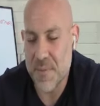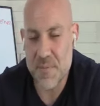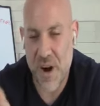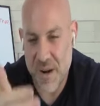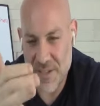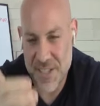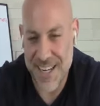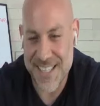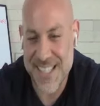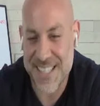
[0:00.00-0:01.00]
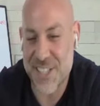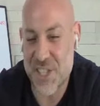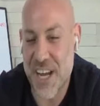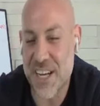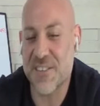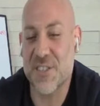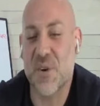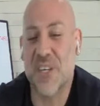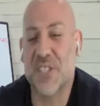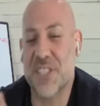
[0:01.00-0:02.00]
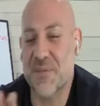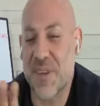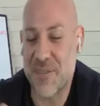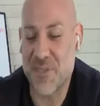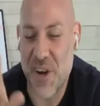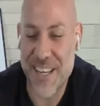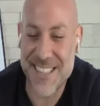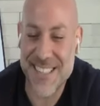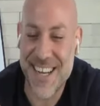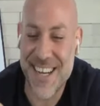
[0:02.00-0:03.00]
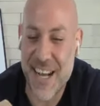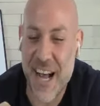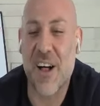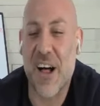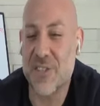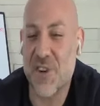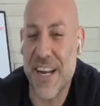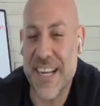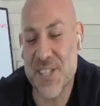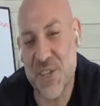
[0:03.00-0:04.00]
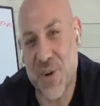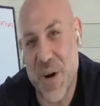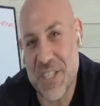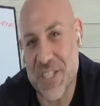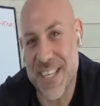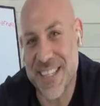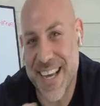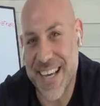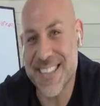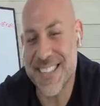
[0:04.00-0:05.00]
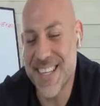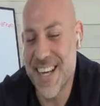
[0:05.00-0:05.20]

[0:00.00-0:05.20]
sorry, I'm just kind of seeing the chat here. There's questions. I'm trying to, I'll try to answer the questions at the end.